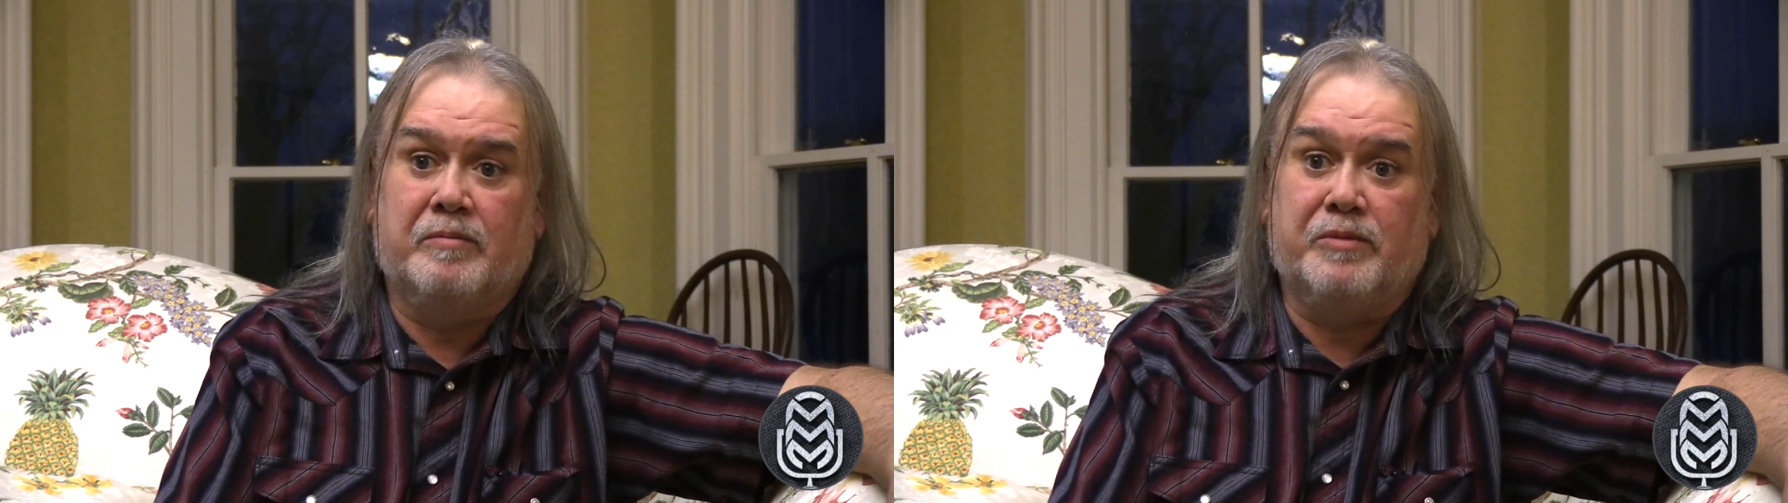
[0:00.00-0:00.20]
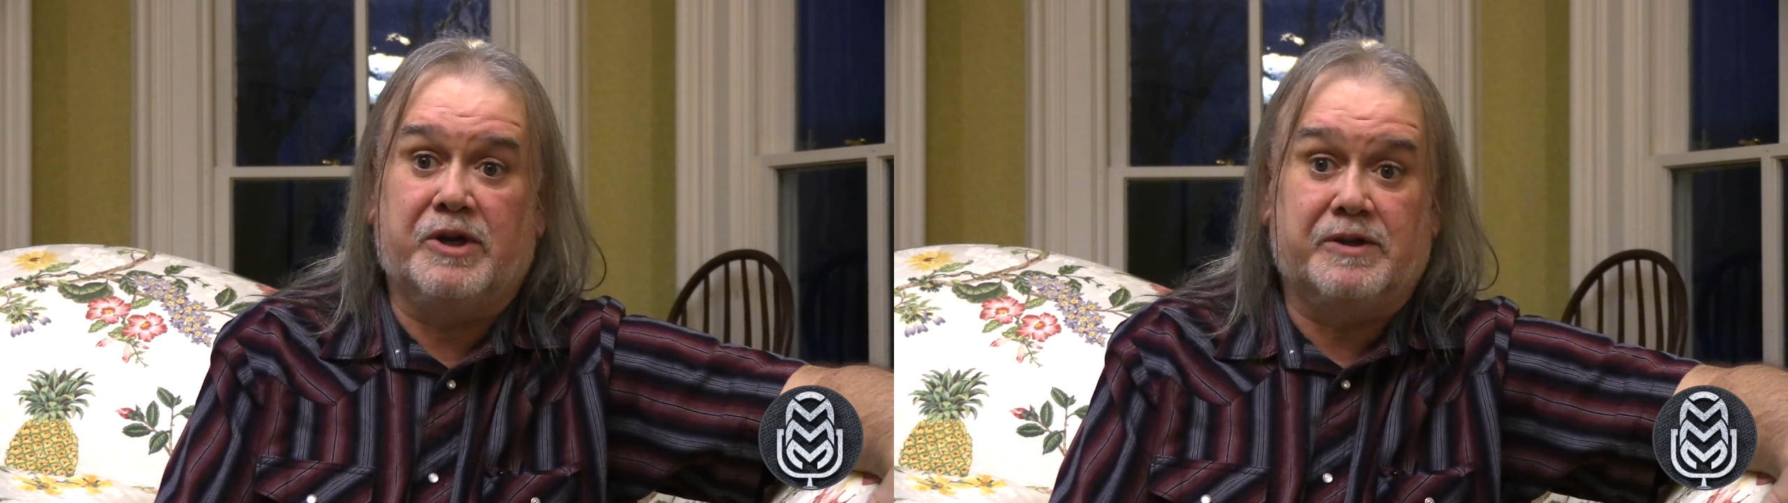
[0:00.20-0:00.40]

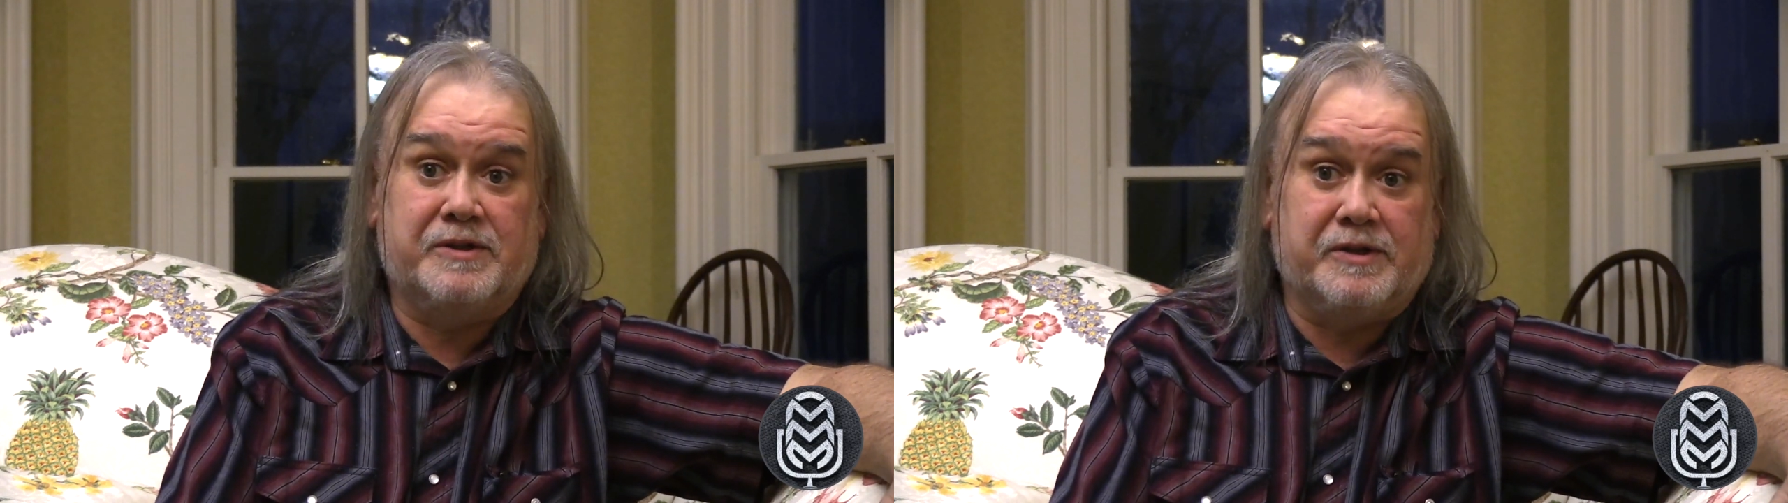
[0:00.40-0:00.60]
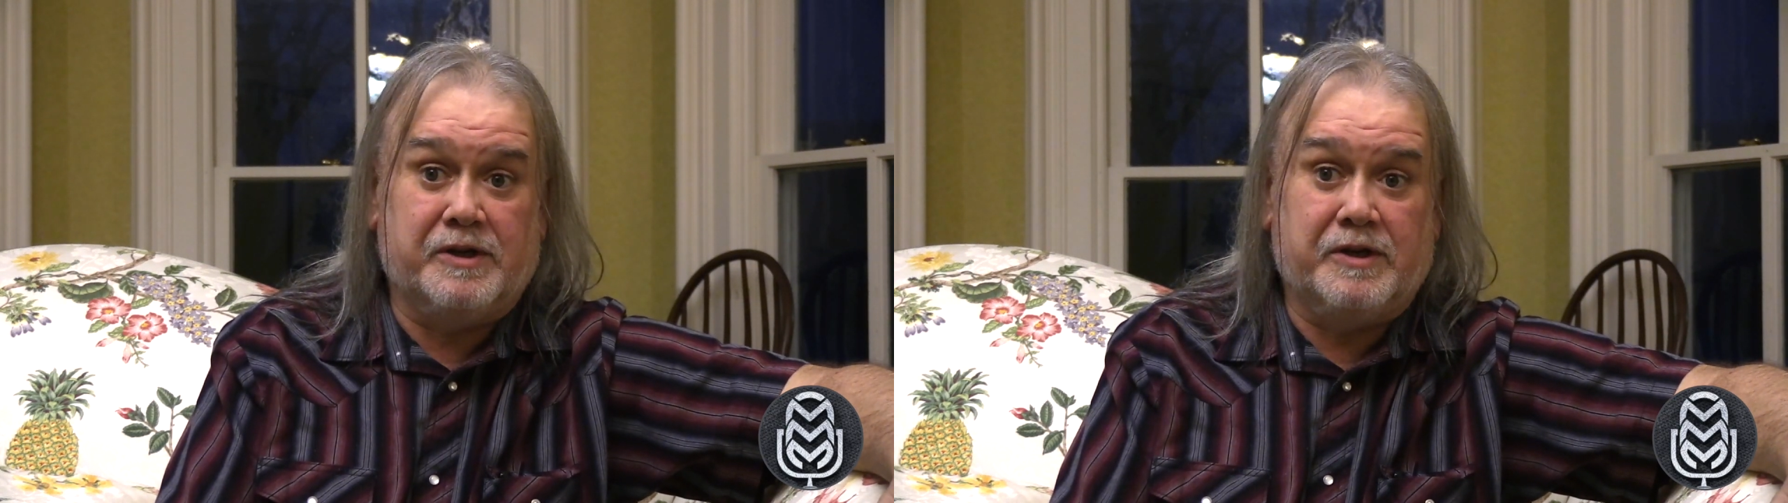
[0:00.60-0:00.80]
big
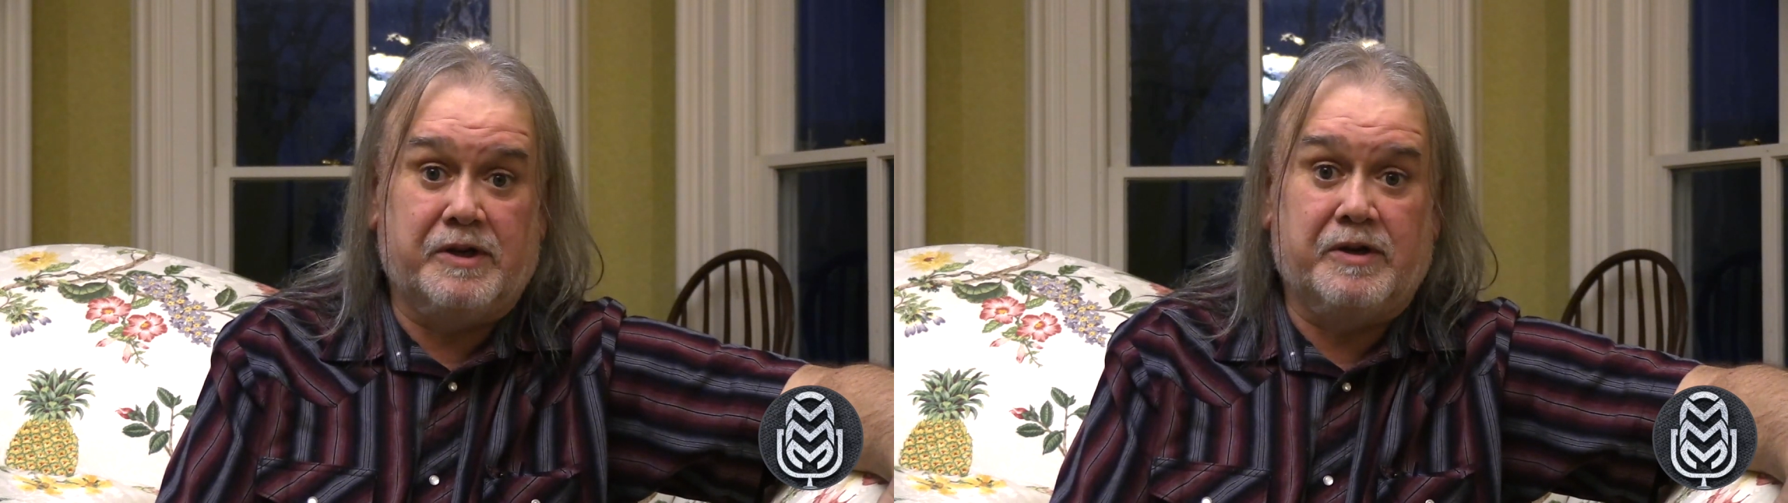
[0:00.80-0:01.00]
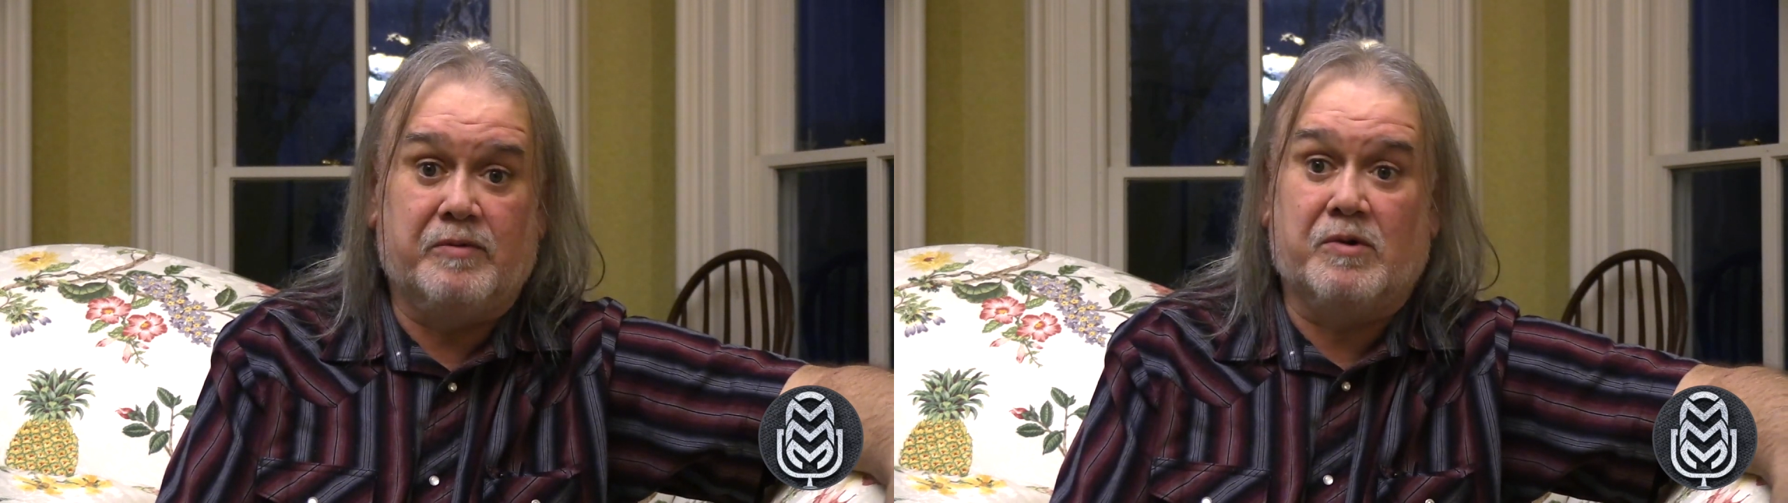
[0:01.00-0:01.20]

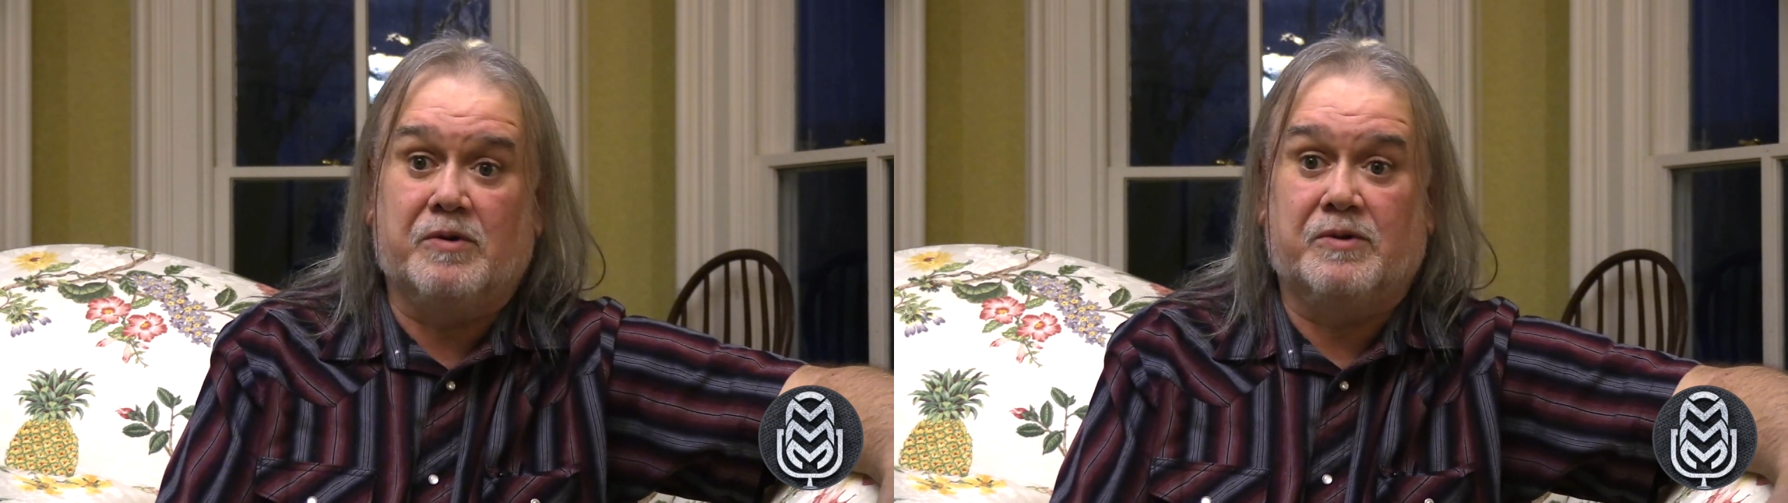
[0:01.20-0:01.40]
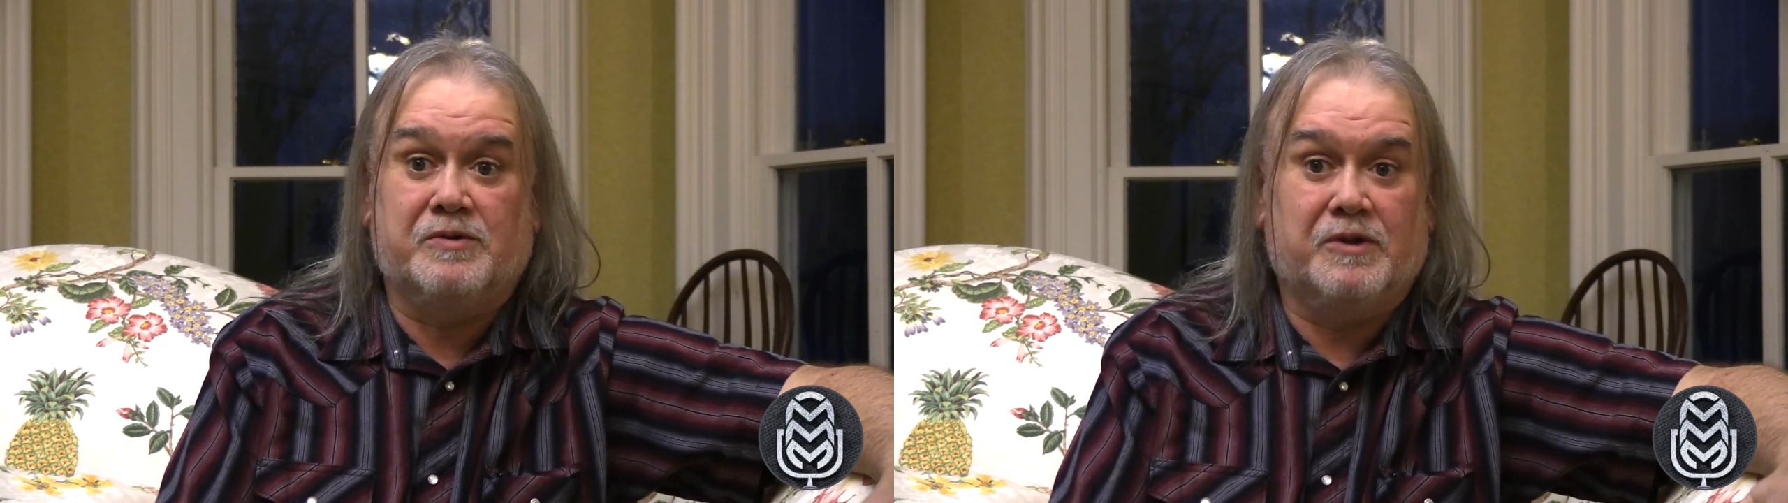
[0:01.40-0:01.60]
city where there's